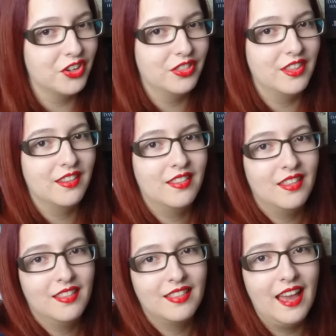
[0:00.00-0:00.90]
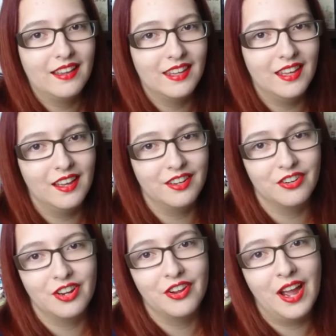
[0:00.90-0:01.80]
I've got this stack here. I
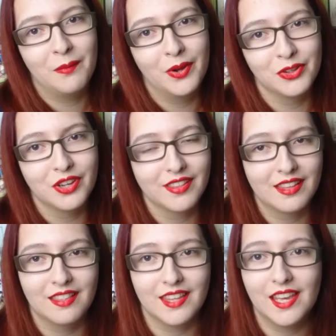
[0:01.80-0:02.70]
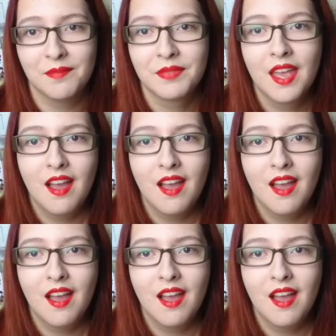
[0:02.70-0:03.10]
don't know how well you guys can see it.